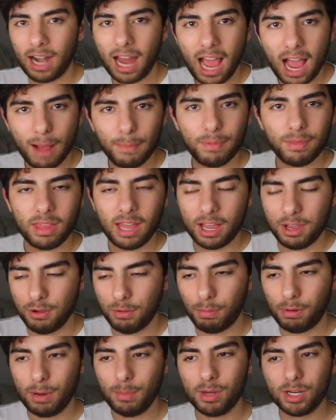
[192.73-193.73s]
app that you
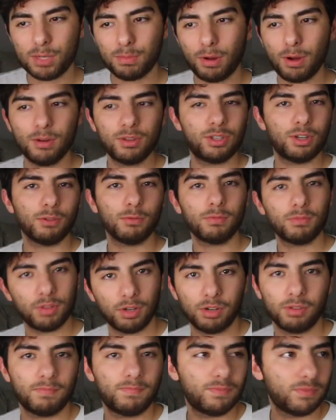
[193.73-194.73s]
pretty much post
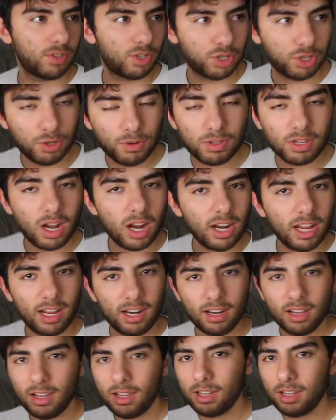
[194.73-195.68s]
your shoes on it,